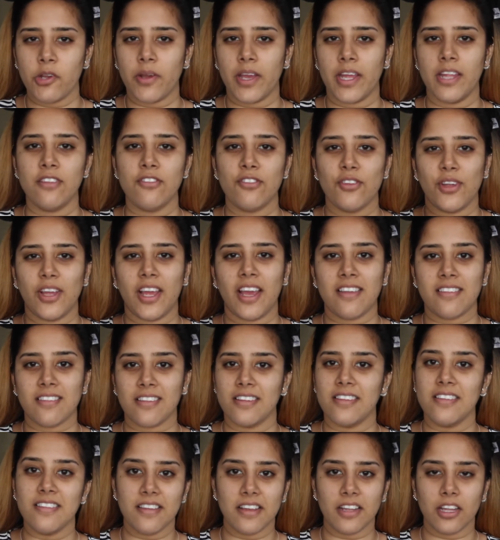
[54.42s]
you in so you guys
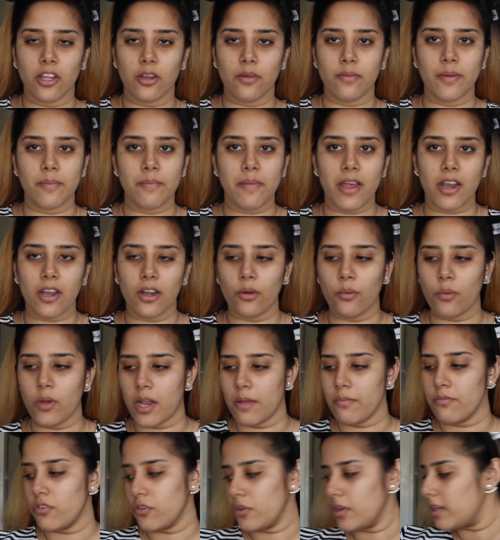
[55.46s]
can see a little bit better what
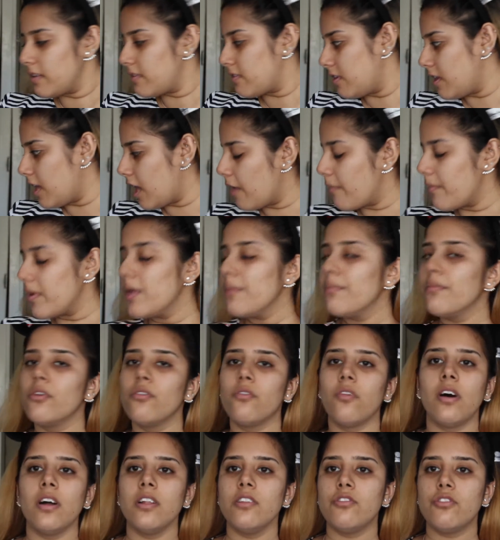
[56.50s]
I'm doing. So now I'm going to
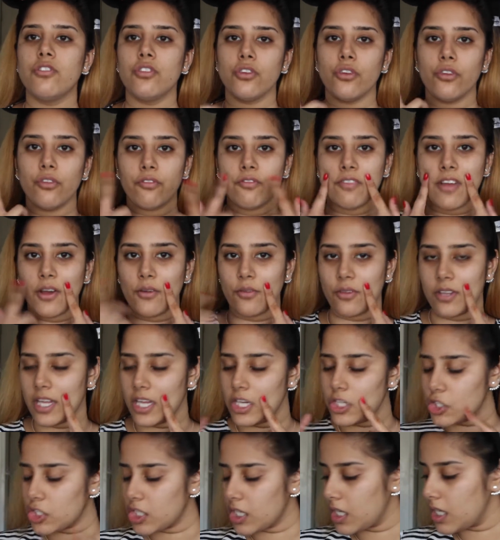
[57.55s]
move on to
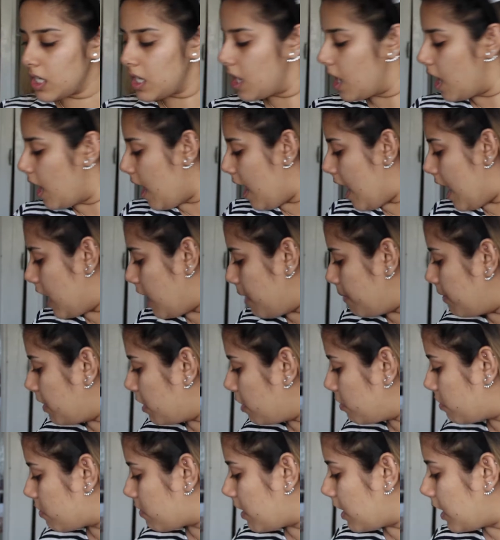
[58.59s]
foundation, and I'm
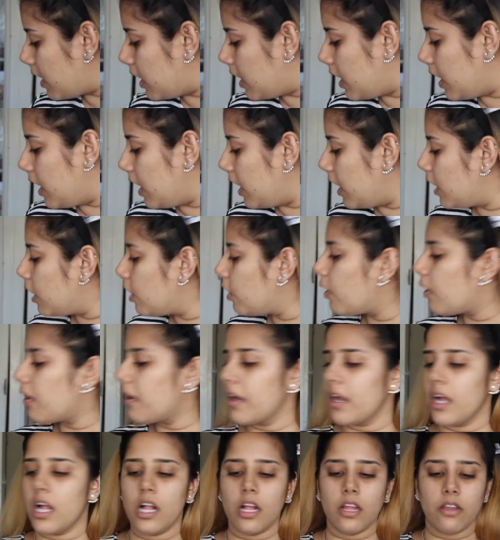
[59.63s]
using the
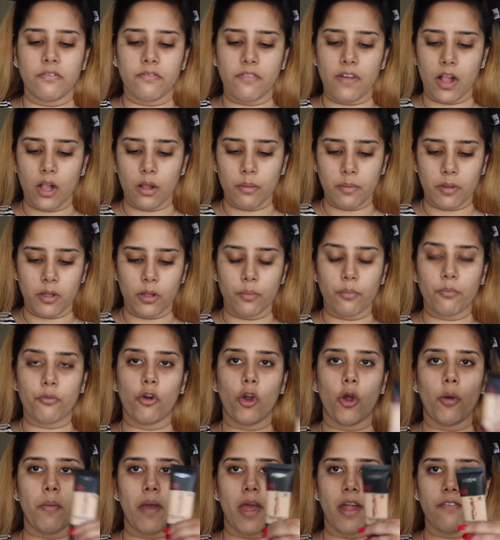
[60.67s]
L'Oreal Infallible
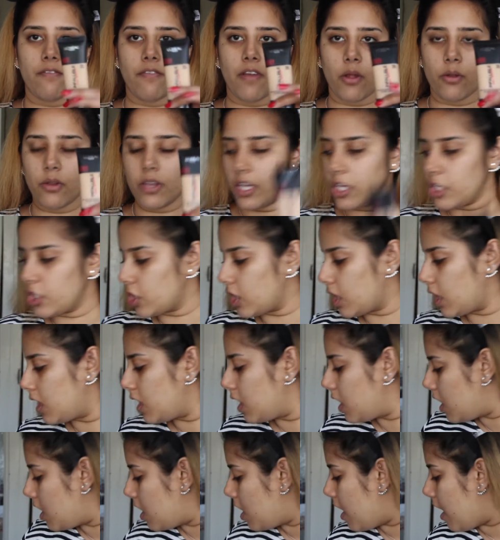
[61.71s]
Pro Matte
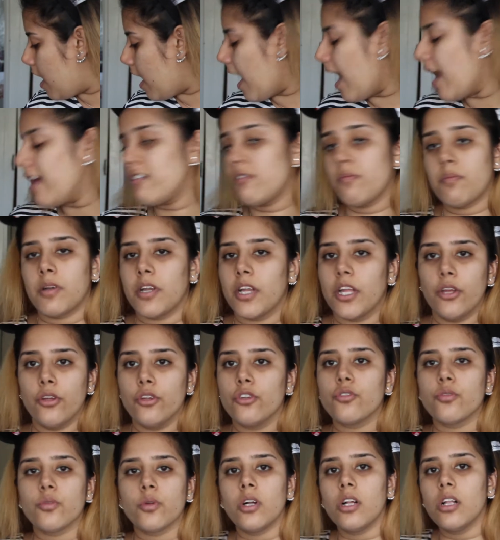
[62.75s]
Foundation as per
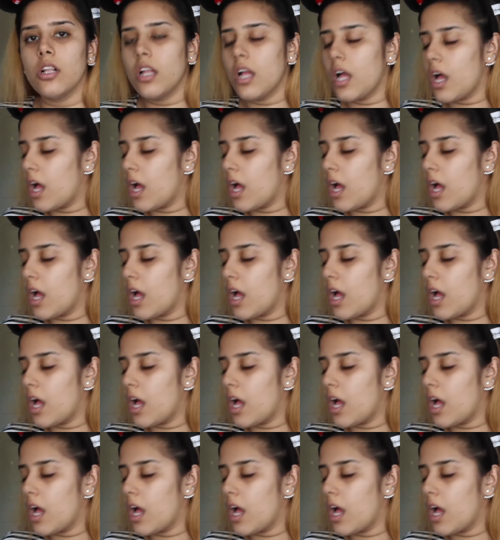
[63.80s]
usual.